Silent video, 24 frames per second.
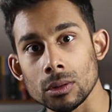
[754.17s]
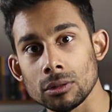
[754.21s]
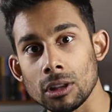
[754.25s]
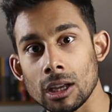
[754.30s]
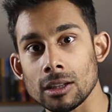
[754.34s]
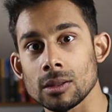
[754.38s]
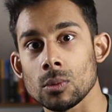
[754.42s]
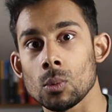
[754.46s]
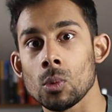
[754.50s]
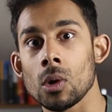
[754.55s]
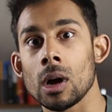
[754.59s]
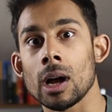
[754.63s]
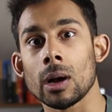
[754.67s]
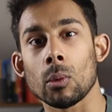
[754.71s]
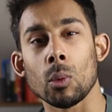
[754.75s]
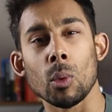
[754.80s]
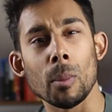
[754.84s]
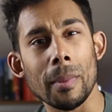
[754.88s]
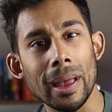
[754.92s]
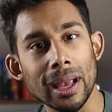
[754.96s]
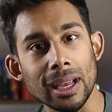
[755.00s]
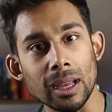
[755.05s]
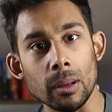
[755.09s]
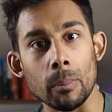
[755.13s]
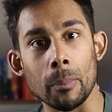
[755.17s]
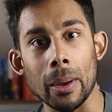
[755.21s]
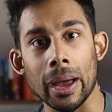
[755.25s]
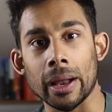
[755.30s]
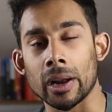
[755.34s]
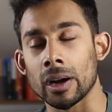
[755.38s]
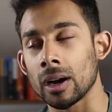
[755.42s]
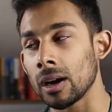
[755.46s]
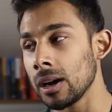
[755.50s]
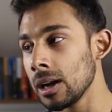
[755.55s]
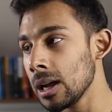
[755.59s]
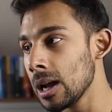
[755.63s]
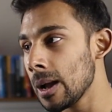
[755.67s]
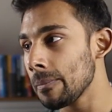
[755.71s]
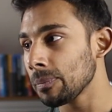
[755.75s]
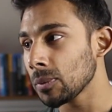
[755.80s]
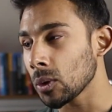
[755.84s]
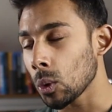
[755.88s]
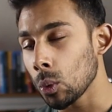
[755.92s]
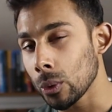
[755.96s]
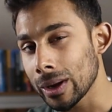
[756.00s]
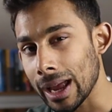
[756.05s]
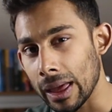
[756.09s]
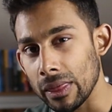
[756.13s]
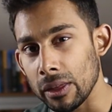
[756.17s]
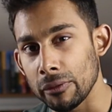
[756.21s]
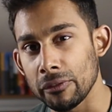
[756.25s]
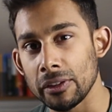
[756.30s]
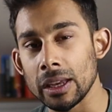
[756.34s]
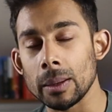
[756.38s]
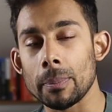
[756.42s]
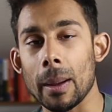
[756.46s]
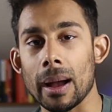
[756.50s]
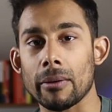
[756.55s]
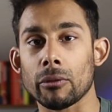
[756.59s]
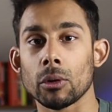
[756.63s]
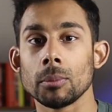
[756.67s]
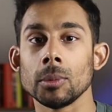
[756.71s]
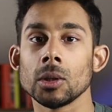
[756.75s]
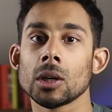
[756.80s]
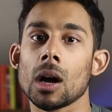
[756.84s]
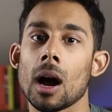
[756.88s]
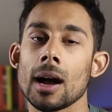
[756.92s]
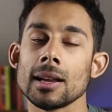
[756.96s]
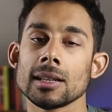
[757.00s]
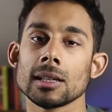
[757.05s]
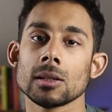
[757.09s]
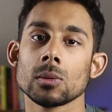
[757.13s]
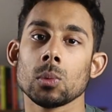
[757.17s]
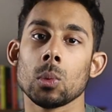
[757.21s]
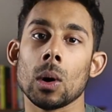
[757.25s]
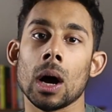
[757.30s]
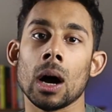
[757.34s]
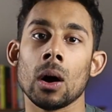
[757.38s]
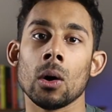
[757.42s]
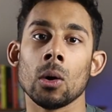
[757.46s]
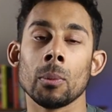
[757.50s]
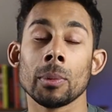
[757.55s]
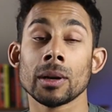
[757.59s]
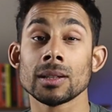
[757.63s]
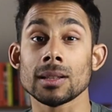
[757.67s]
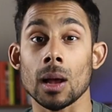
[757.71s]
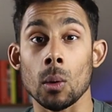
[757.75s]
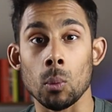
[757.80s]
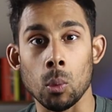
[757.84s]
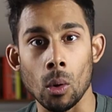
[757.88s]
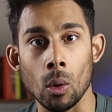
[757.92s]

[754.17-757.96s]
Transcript: what doesn't work, we'll make it better. We'll get the feedback from you guys as well, because I